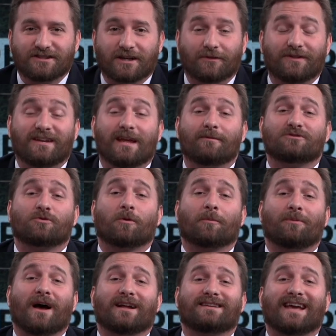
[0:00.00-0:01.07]
Check out the Damage
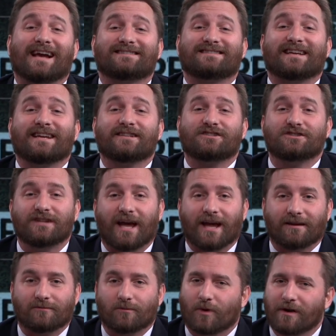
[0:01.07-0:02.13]
Report podcast each
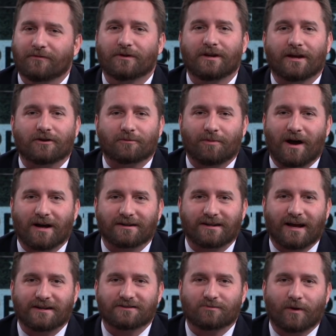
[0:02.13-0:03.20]
day, wherever you get your
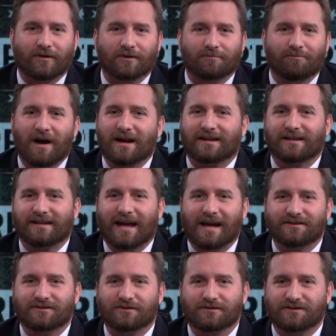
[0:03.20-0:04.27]
podcasts, whether Pocket
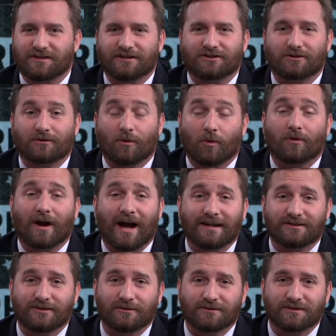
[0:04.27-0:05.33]
Casts or Stitcher or
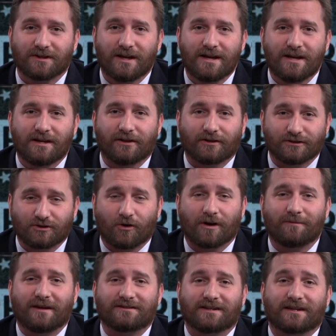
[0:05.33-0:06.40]
iTunes. You can
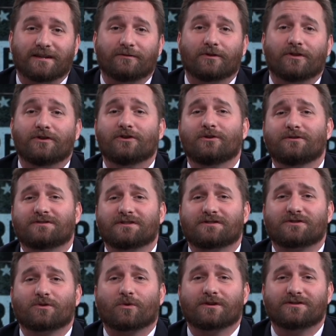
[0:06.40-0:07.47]
join me as I give you the news and
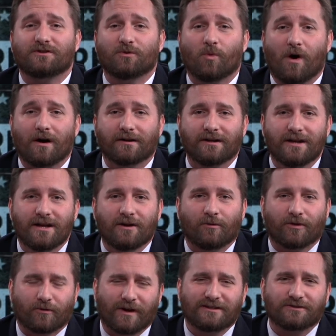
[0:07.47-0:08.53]
stories you want,
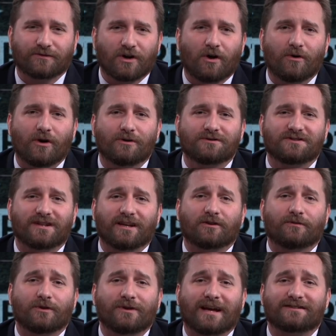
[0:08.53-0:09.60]
with a range of co-hosts and
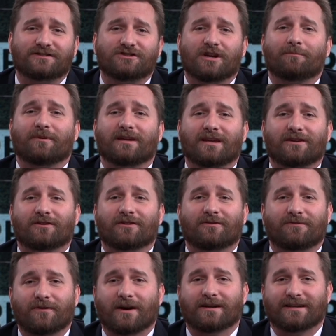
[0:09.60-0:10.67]
interview guests jumping in on the
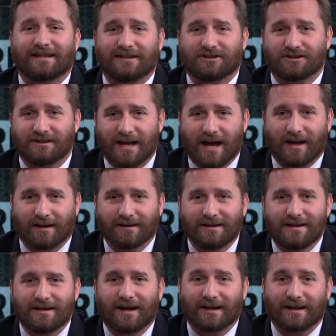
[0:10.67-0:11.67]
fun each day.